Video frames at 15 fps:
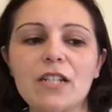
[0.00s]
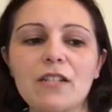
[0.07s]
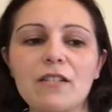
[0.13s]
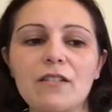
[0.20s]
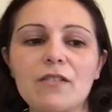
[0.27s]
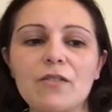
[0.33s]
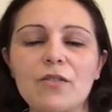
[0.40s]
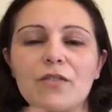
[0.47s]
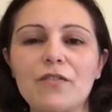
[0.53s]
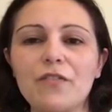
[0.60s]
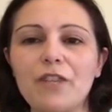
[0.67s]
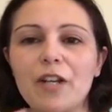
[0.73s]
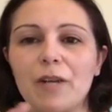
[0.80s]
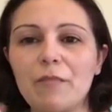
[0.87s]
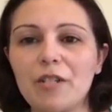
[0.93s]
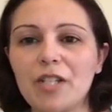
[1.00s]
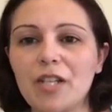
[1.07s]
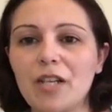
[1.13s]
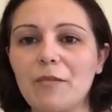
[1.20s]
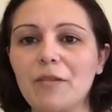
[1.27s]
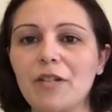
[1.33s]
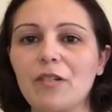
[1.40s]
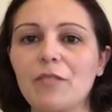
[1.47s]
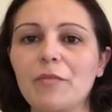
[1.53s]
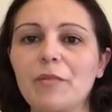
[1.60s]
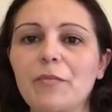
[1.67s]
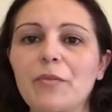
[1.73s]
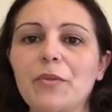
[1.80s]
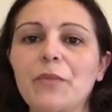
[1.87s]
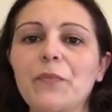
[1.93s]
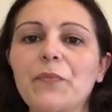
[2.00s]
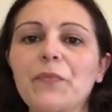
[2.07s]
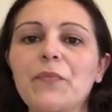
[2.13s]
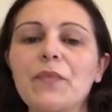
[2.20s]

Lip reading: to sort of free up my time a little bit more.